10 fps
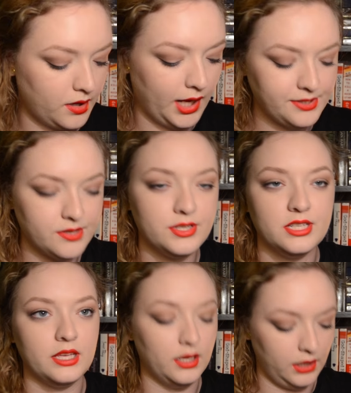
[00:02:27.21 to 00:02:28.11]
Also
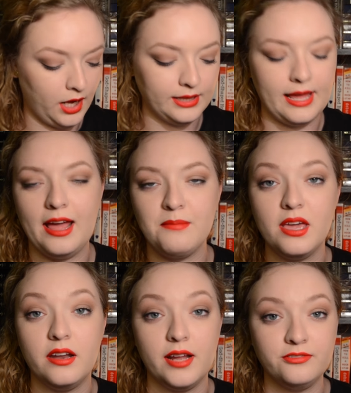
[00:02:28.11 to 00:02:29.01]
sticking along that I
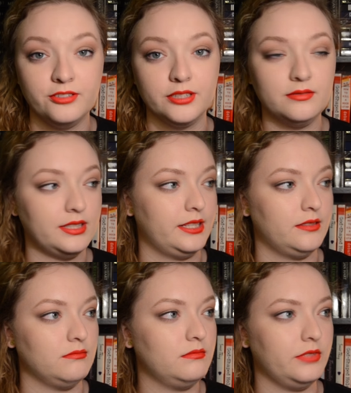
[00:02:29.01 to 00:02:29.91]
made an effort
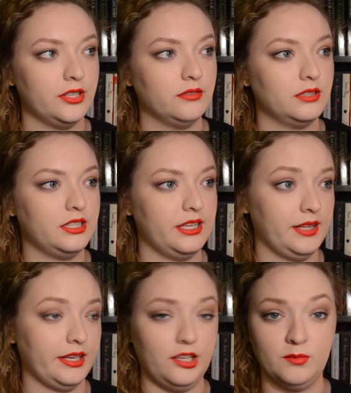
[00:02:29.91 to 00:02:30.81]
in, you know, looking
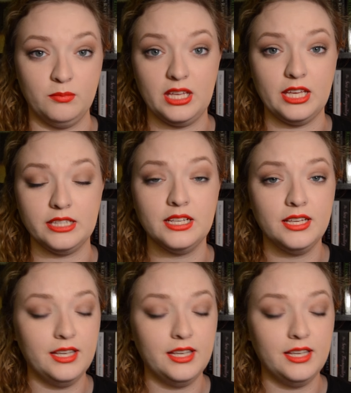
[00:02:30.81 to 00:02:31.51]
like a human being